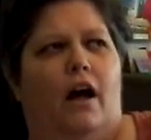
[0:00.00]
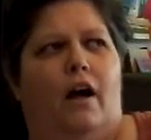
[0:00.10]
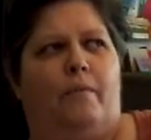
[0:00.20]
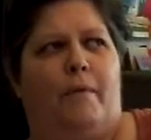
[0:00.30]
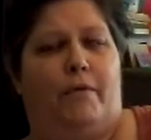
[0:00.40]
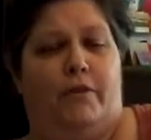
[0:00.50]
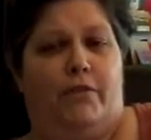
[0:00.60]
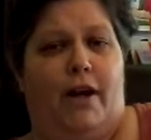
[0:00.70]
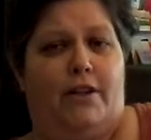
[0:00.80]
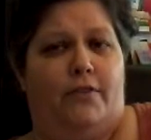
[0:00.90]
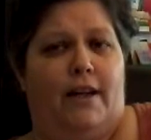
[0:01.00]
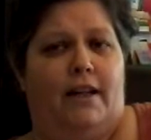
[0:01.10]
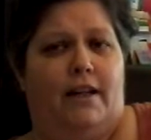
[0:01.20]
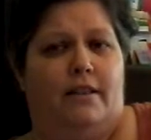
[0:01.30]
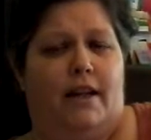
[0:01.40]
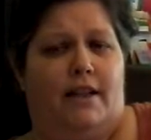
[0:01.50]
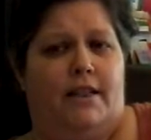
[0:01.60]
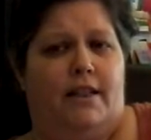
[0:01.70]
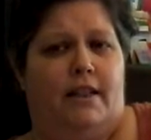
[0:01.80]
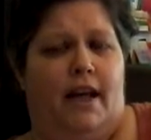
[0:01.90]
I would have graduated in
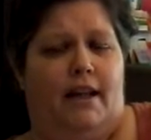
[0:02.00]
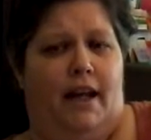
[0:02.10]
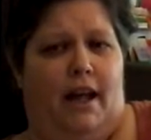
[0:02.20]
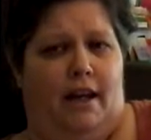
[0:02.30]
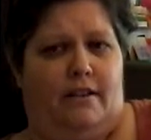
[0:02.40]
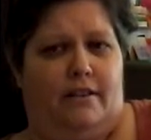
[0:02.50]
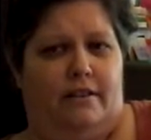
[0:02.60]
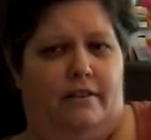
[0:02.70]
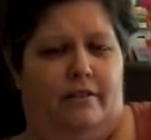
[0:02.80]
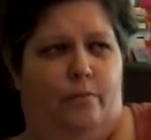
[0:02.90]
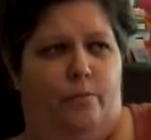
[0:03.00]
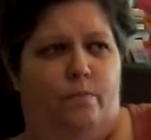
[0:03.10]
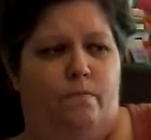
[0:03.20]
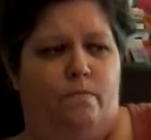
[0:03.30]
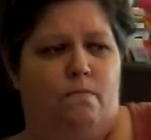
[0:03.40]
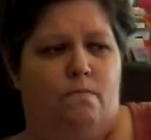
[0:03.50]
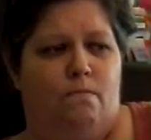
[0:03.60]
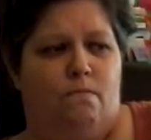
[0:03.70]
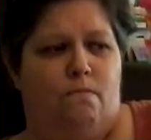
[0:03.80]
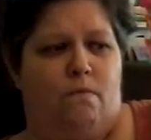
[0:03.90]
1988.
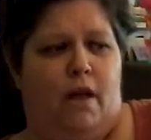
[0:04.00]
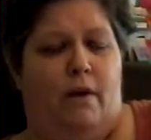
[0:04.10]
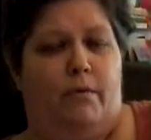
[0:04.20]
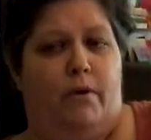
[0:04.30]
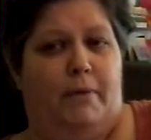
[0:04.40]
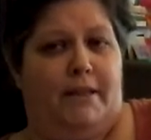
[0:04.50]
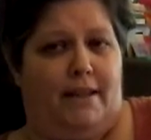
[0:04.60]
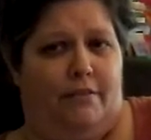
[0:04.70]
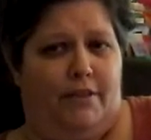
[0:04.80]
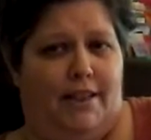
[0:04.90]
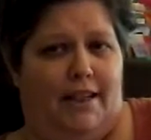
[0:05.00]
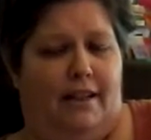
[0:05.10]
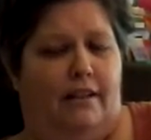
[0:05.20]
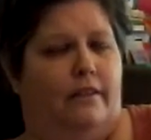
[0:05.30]
And I would have been 17.